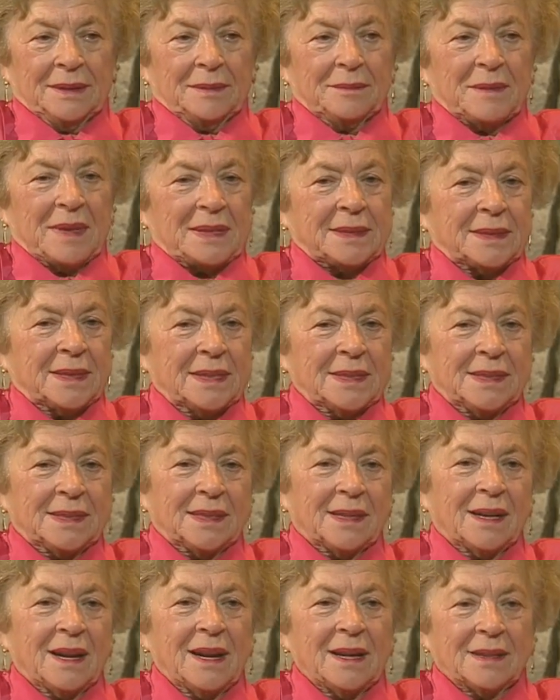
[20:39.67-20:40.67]
My
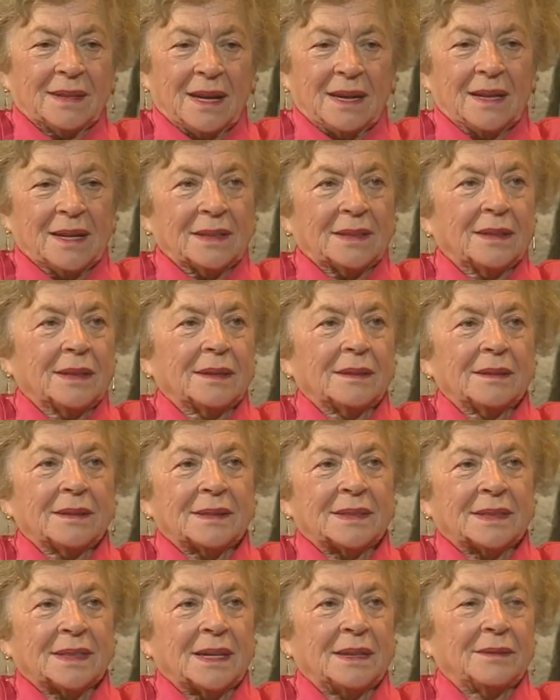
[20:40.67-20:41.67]
sister had a little
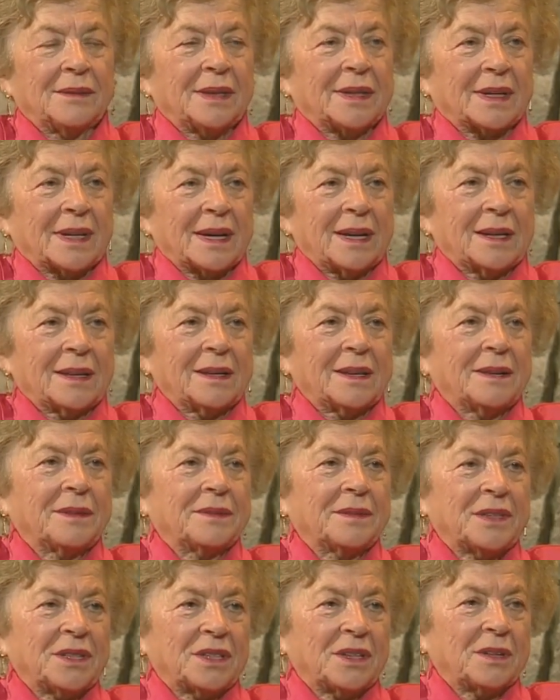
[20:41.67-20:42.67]
silver ring
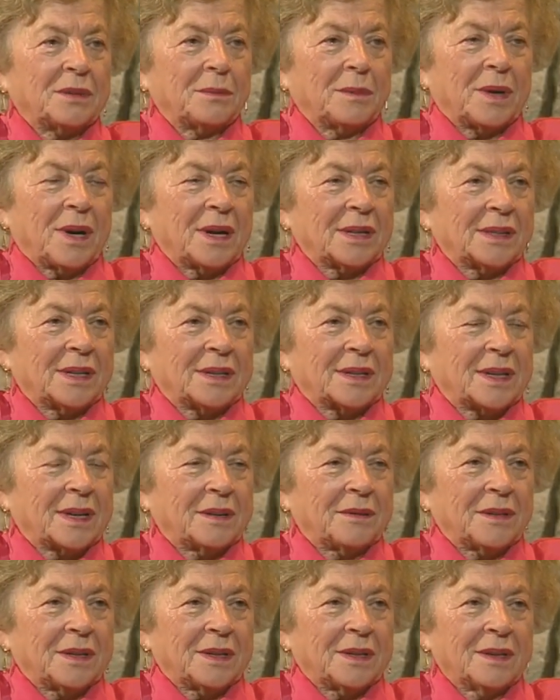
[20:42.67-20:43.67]
which her brother
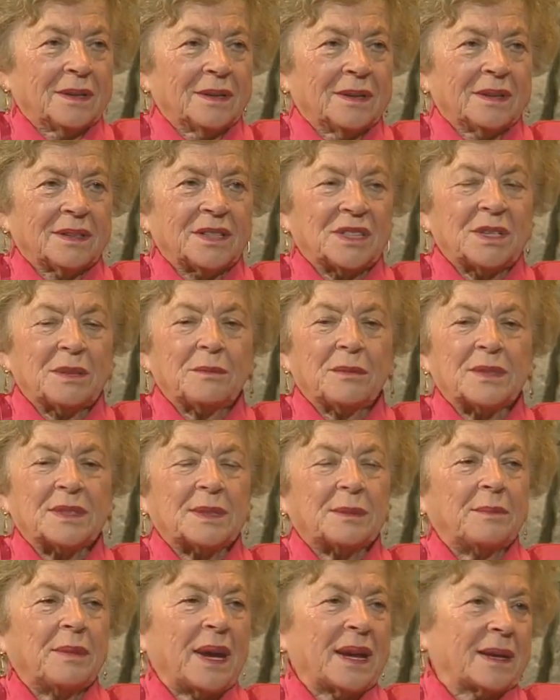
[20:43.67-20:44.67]
gave her, and she was
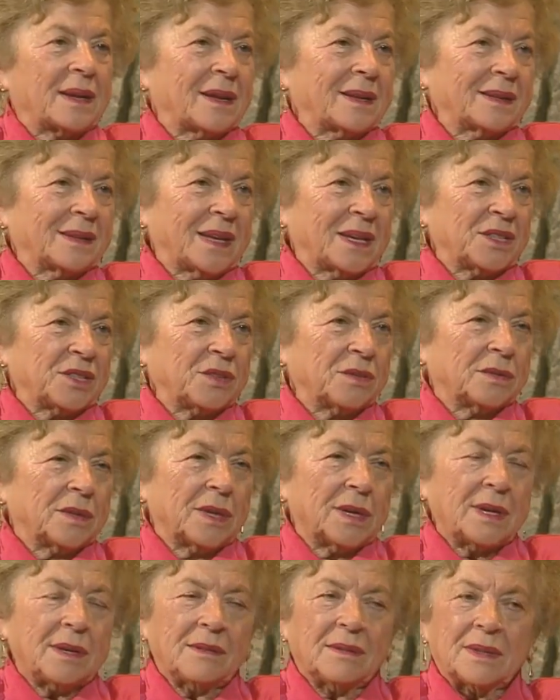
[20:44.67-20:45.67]
begging they should
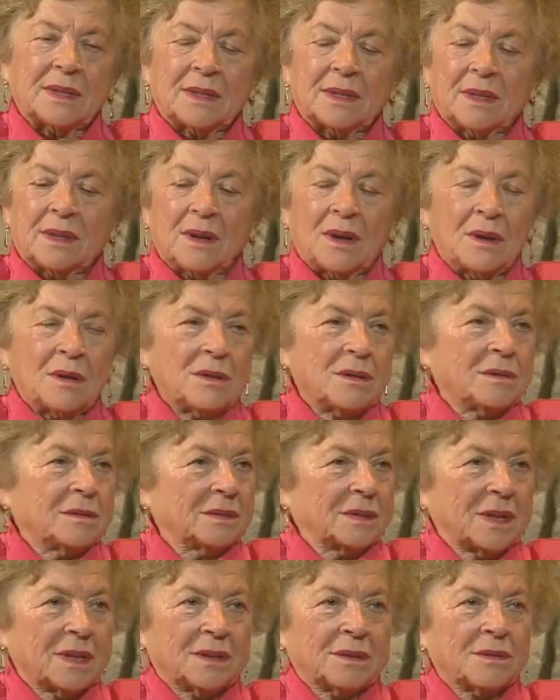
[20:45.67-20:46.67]
leave it. No,
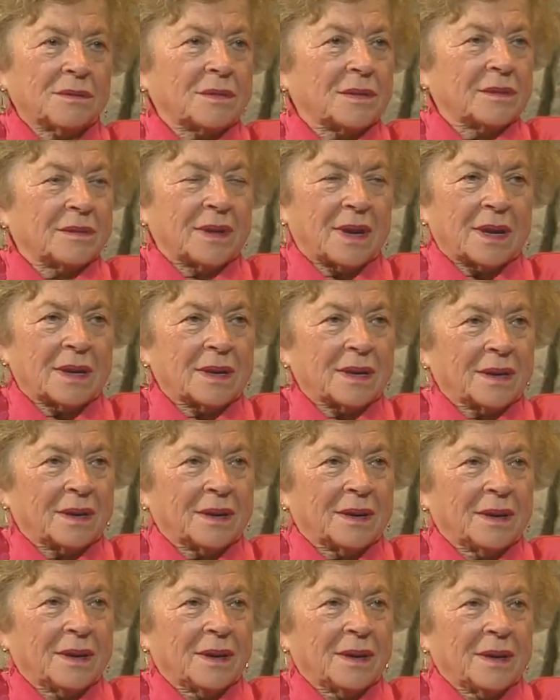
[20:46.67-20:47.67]
they took away.
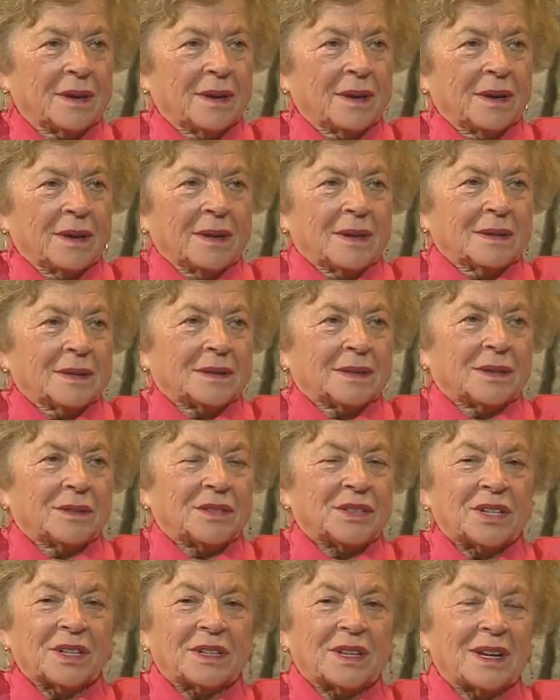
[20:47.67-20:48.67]
So
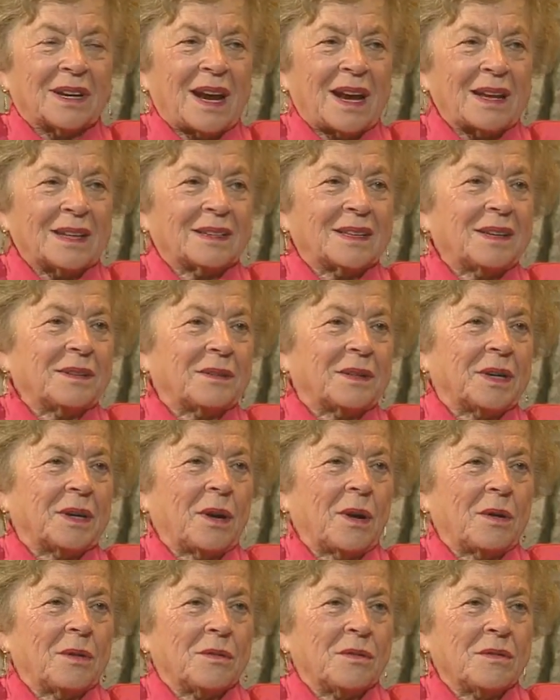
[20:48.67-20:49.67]
she cried even
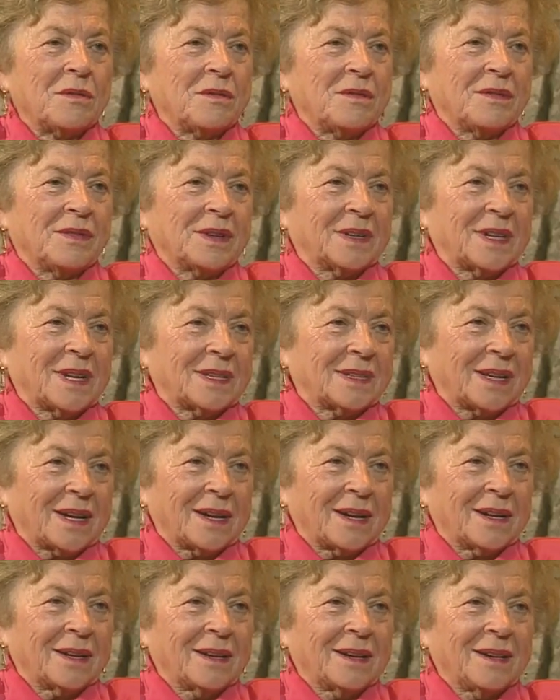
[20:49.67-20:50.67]
more for that
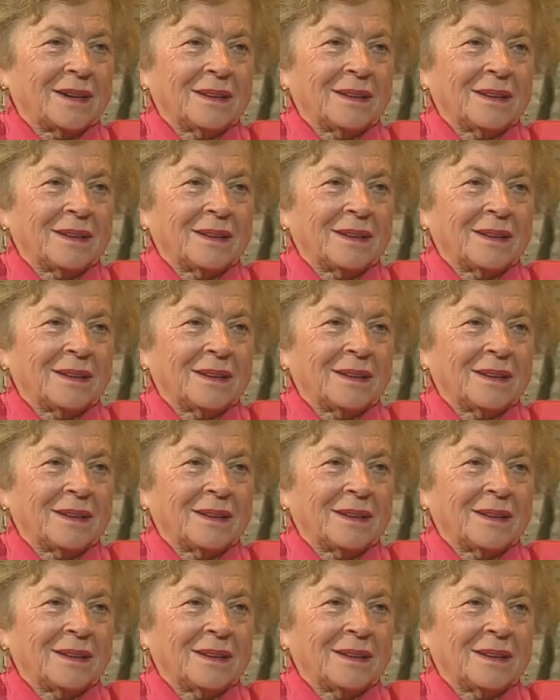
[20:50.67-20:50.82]
ring.